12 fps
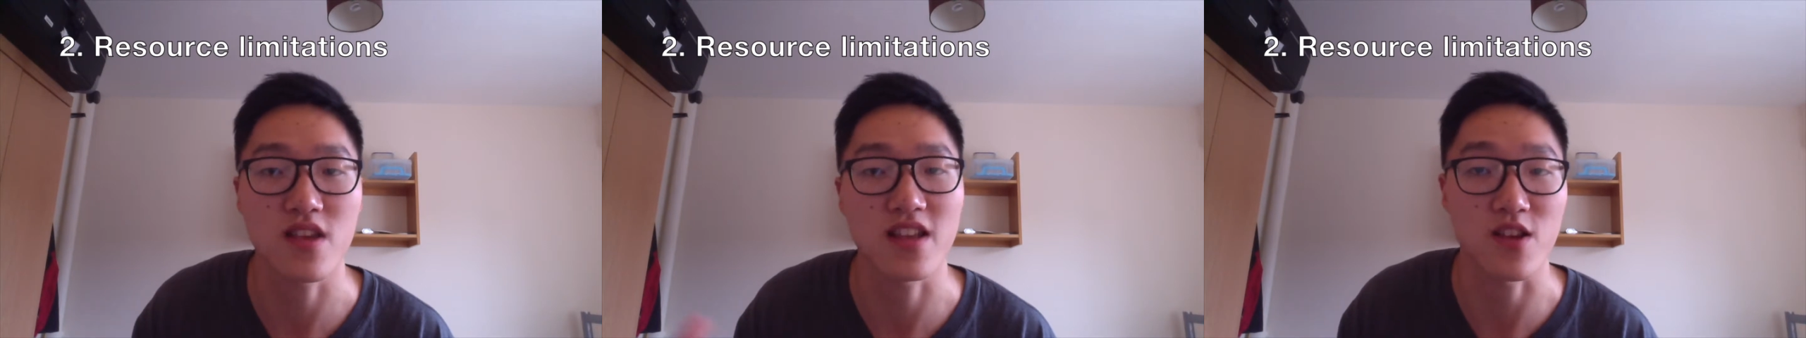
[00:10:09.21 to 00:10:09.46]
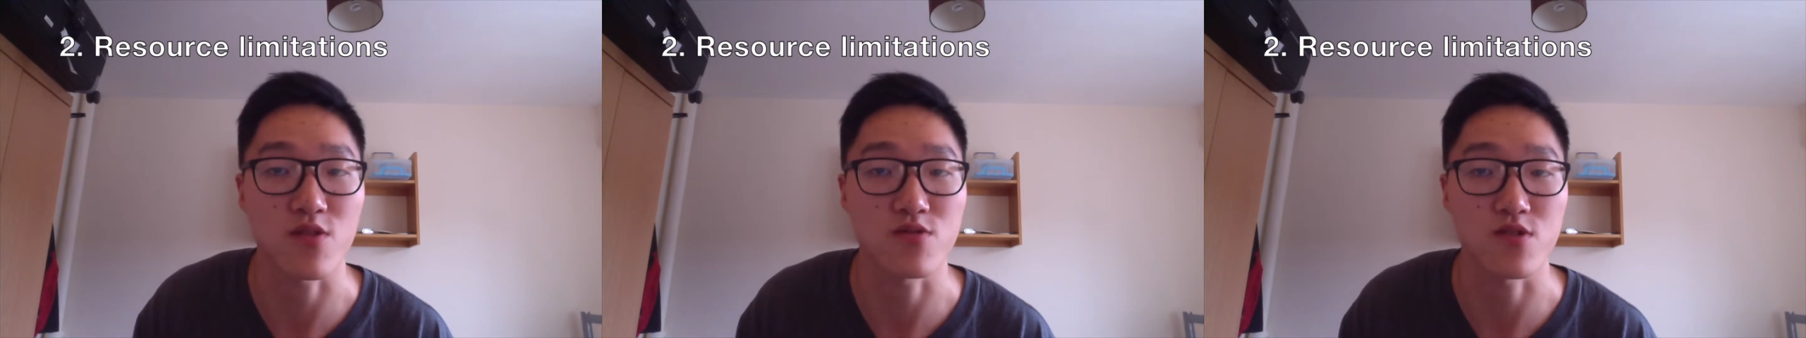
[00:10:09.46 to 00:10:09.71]
they
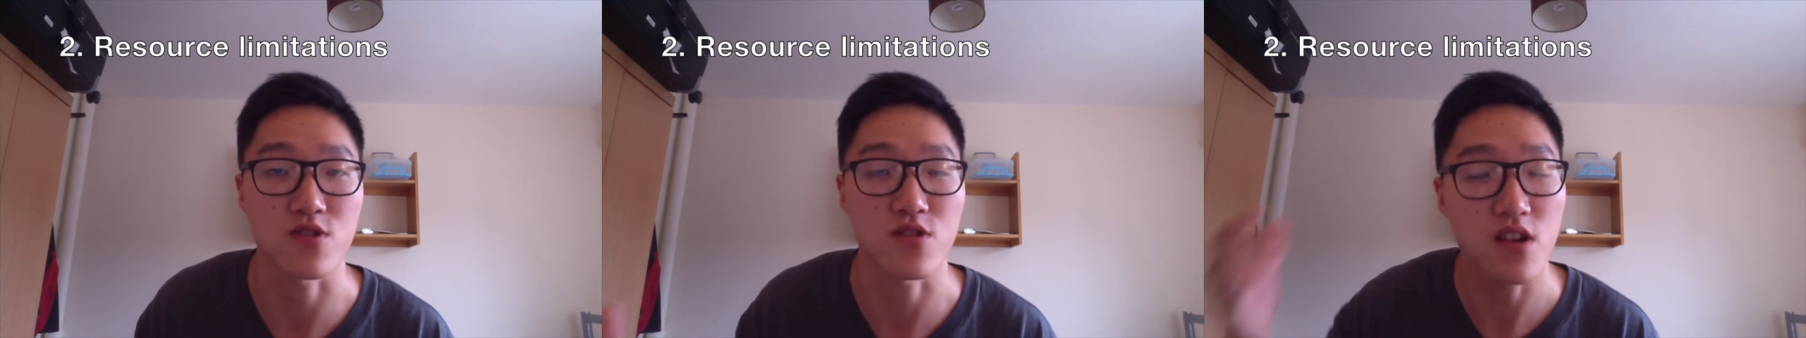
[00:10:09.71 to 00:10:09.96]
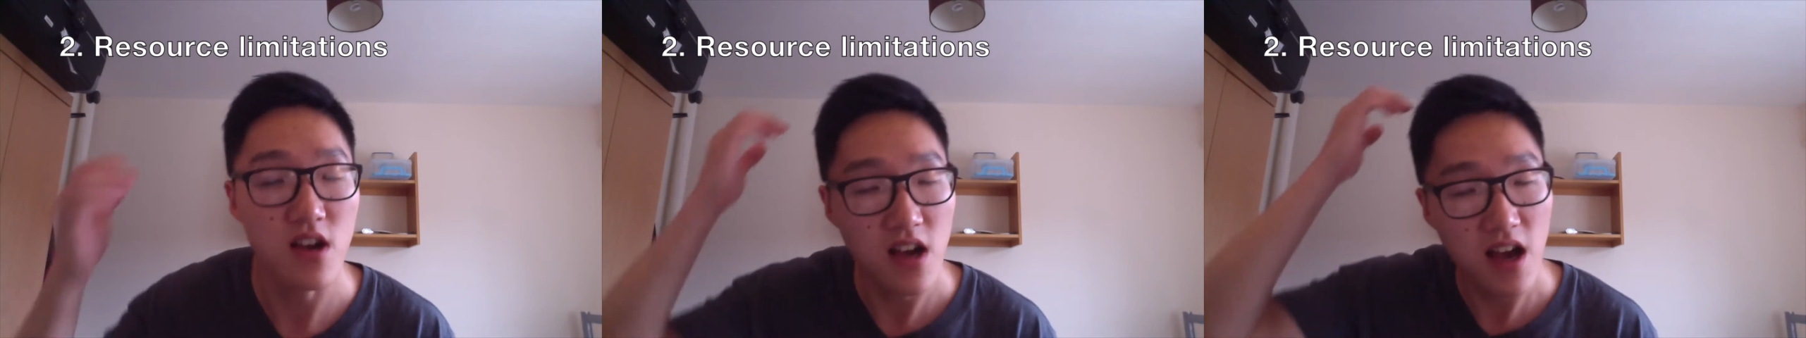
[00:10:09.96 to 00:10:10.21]
don't do.
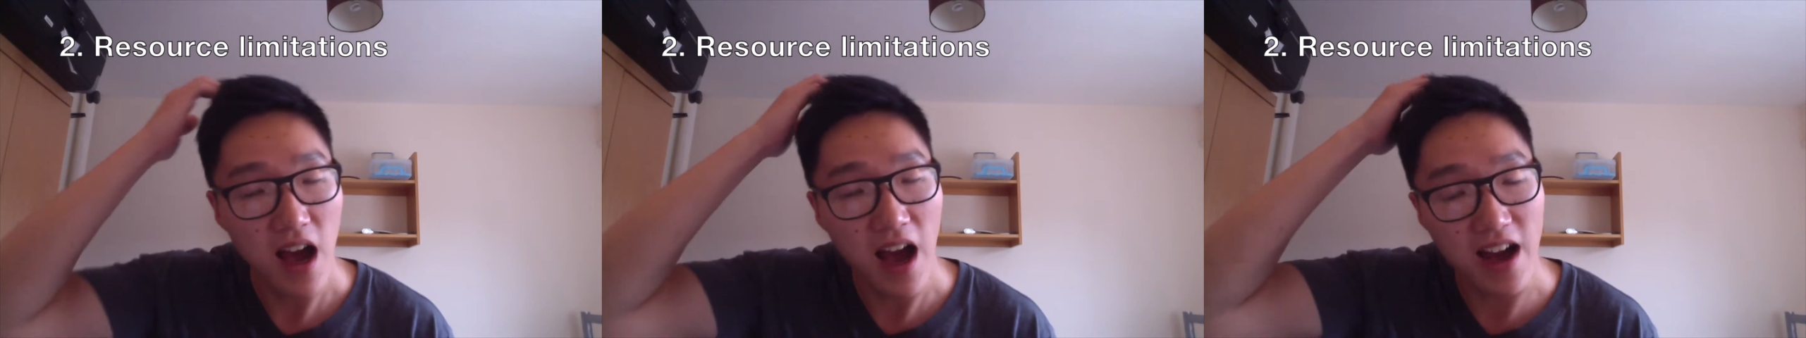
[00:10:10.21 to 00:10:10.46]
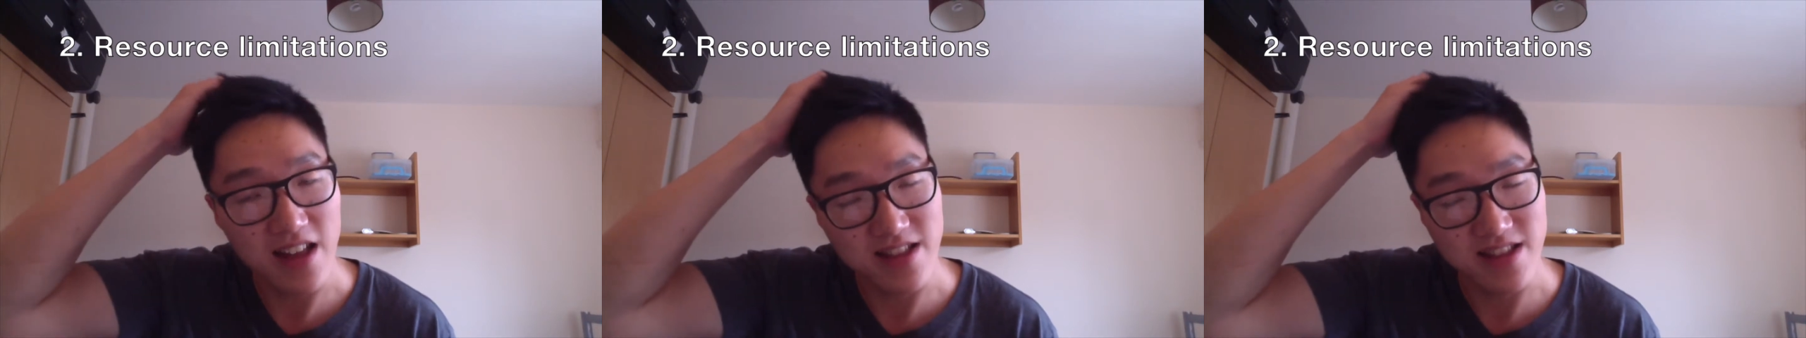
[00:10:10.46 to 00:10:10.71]

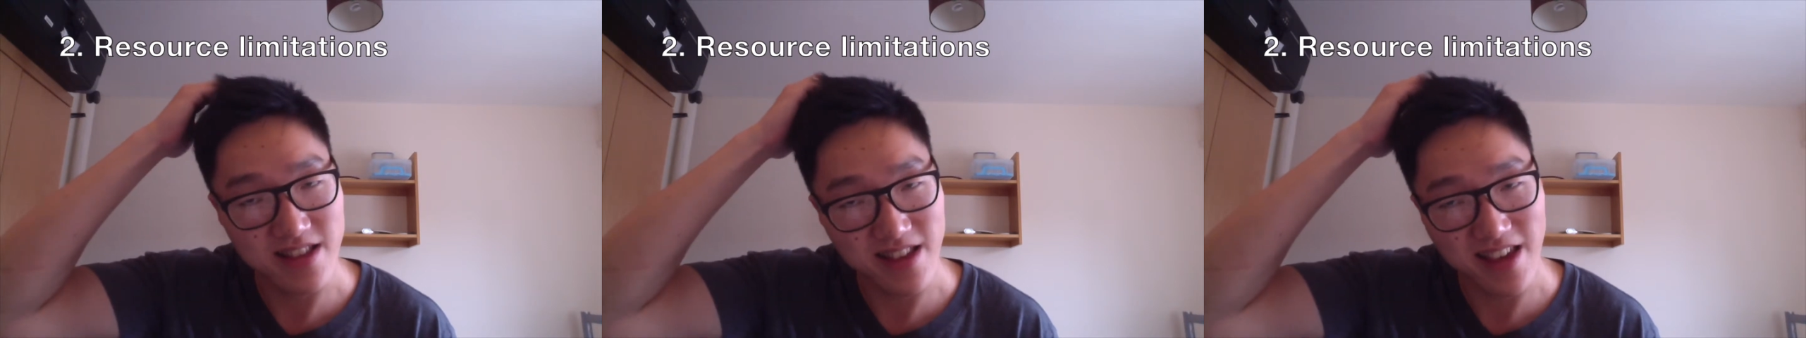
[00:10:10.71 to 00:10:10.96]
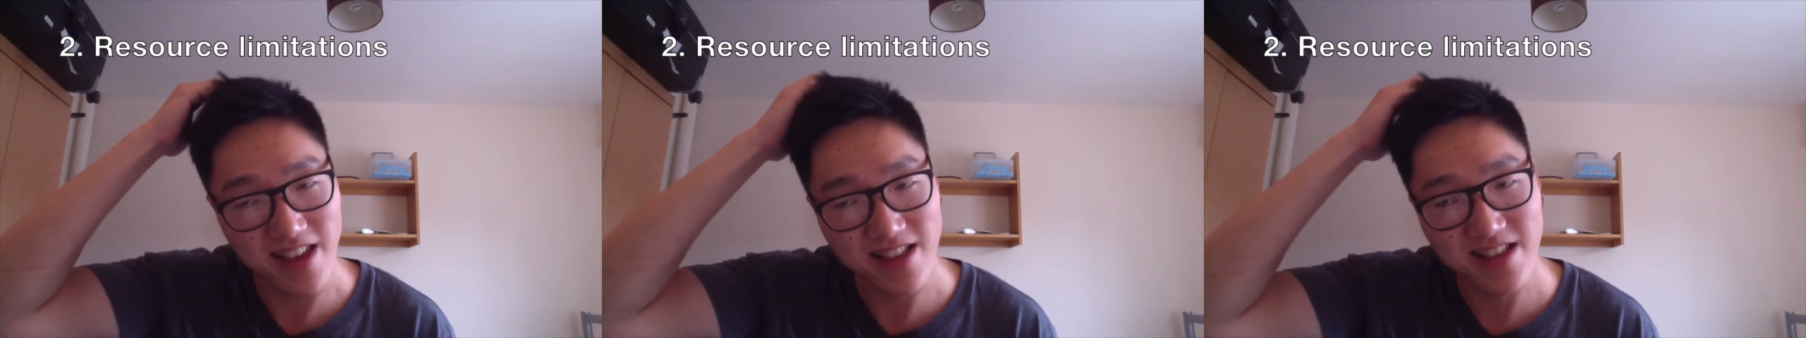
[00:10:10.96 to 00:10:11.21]
And
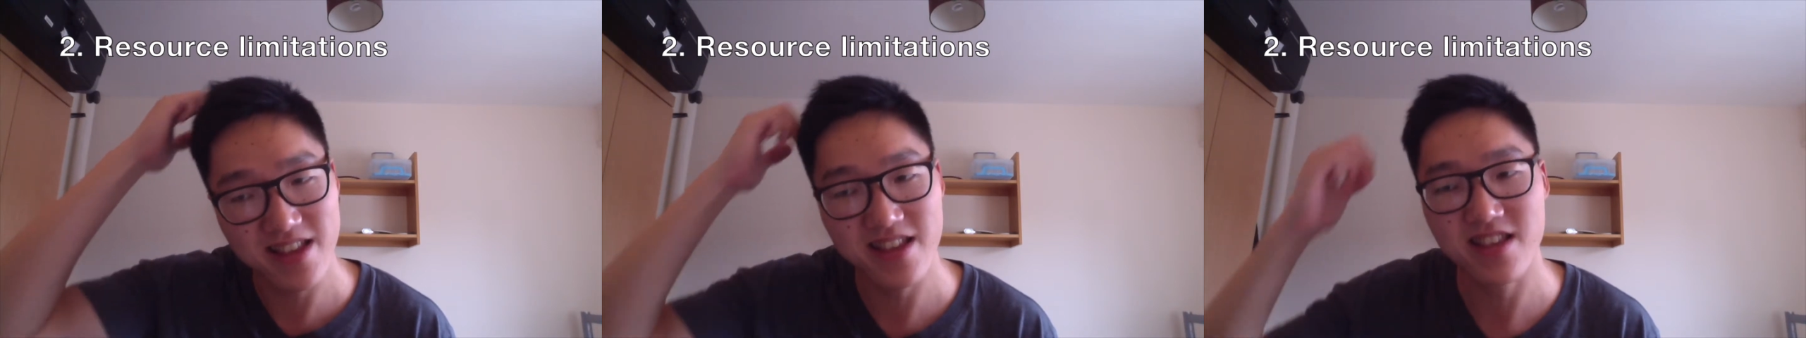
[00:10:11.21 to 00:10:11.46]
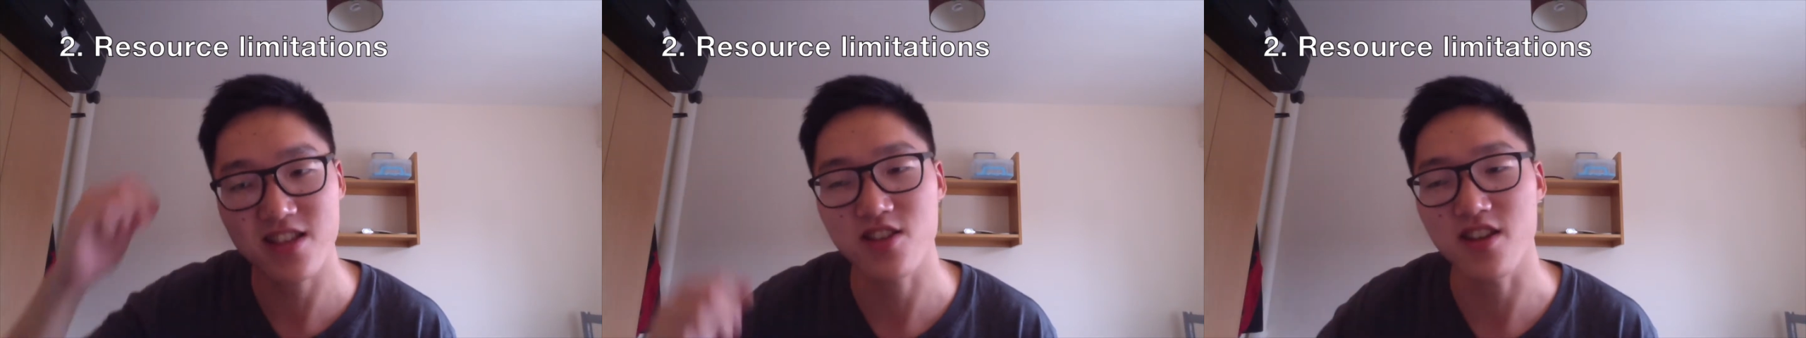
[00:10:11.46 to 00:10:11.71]

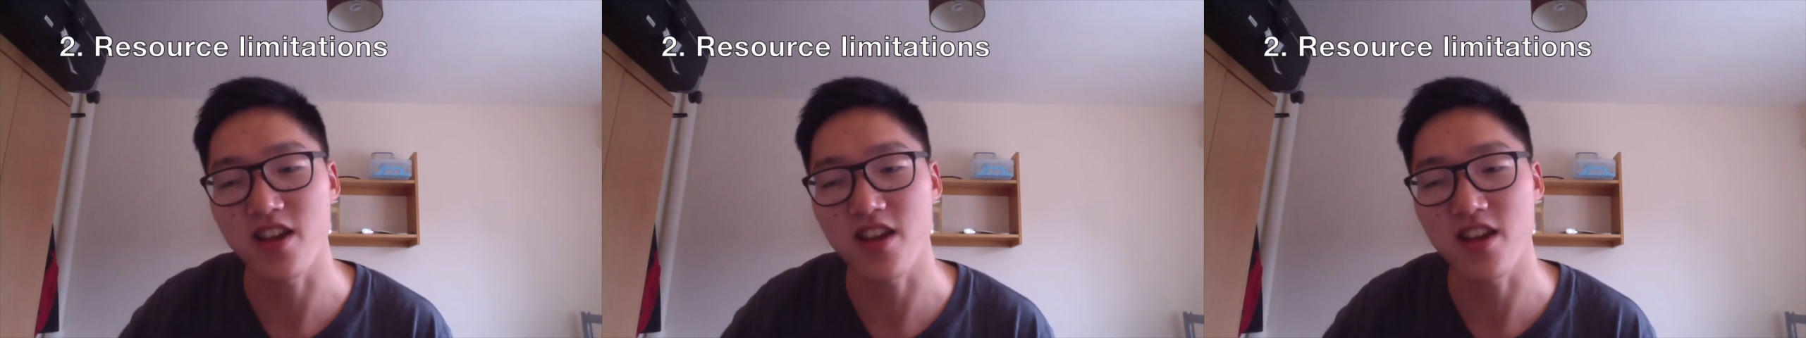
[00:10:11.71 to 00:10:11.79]
it's